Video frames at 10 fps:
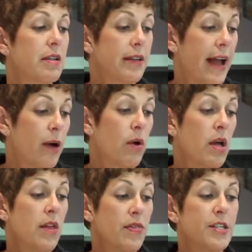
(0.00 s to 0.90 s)
Now,
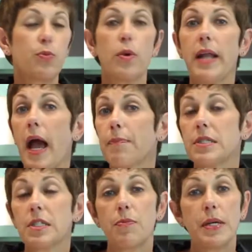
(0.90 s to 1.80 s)
this one
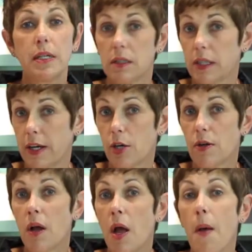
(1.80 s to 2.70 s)
happens to be
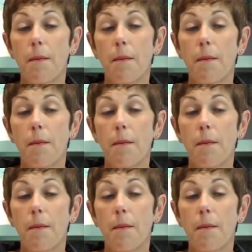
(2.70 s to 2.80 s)
clear,